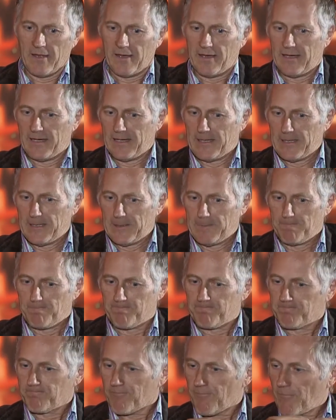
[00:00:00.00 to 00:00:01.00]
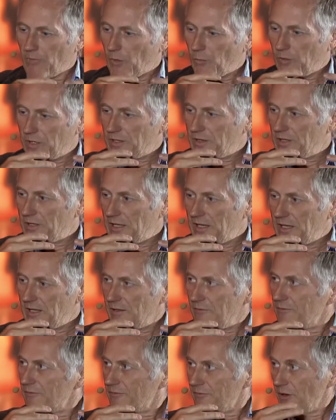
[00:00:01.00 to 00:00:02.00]
um, with
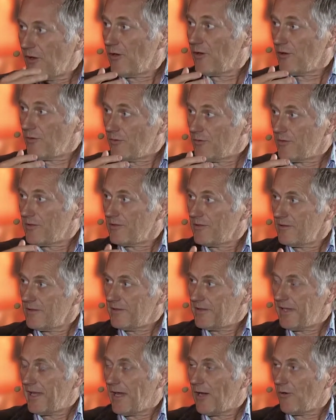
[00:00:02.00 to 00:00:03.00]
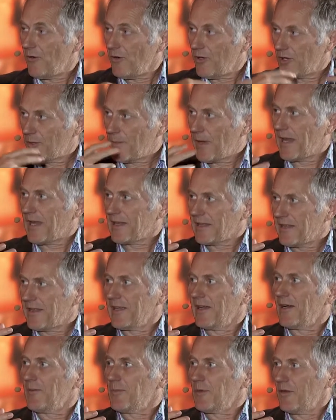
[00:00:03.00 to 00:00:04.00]
the phone now
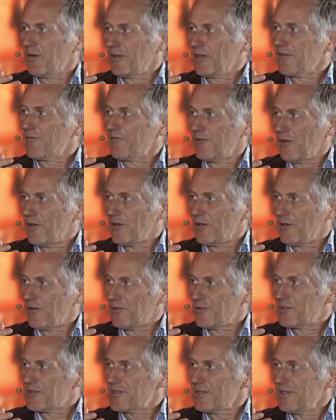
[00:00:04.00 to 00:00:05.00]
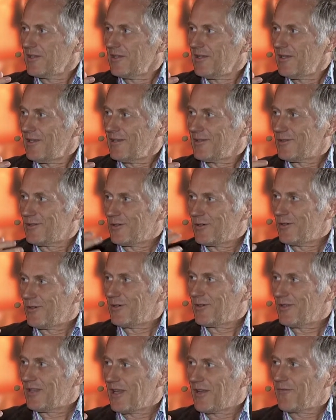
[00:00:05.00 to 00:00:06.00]
automatically uploading photos to
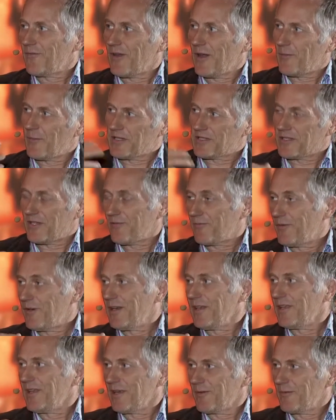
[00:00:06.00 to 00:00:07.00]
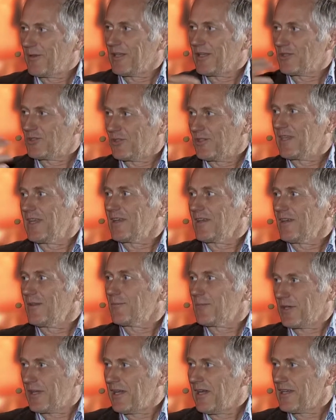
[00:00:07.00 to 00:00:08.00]
Google, I found myself, well, I really should get
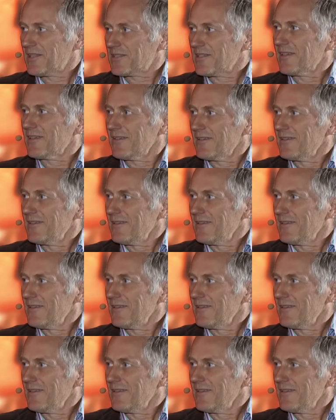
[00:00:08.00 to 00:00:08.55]
on Picasa.